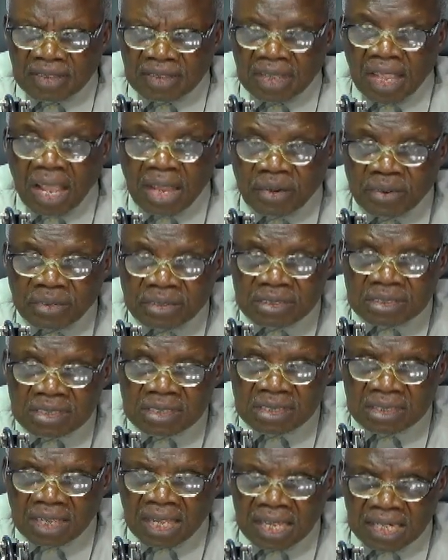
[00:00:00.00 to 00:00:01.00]
Enu
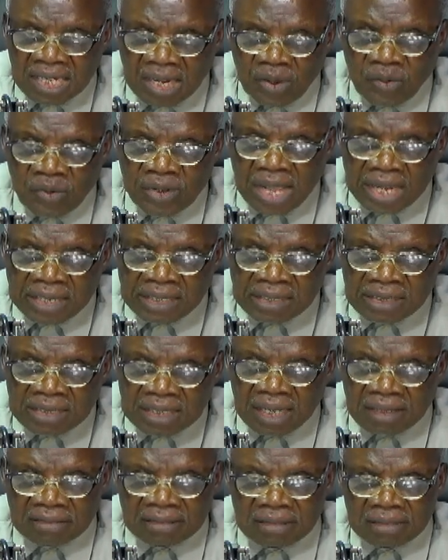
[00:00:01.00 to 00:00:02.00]
nti ena wo ya de
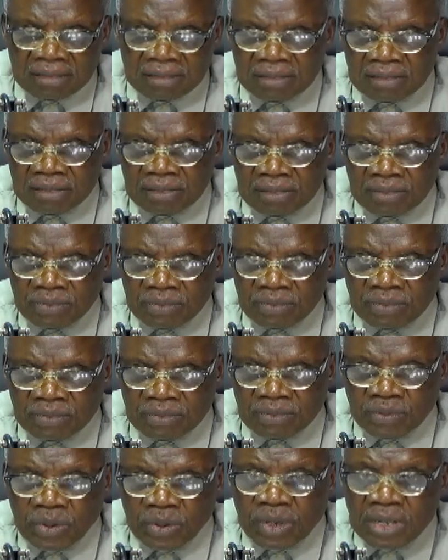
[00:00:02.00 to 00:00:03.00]
a
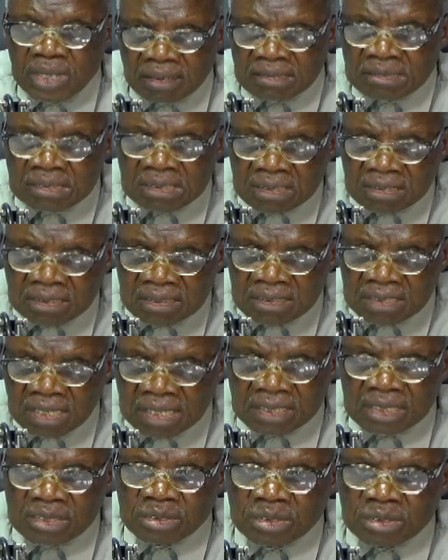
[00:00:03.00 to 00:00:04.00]
we ye secret
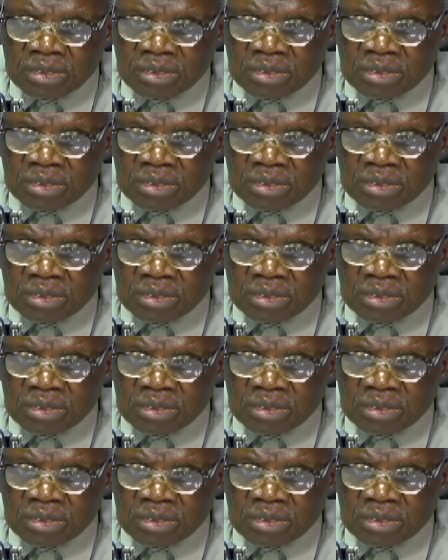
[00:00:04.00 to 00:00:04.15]
ese so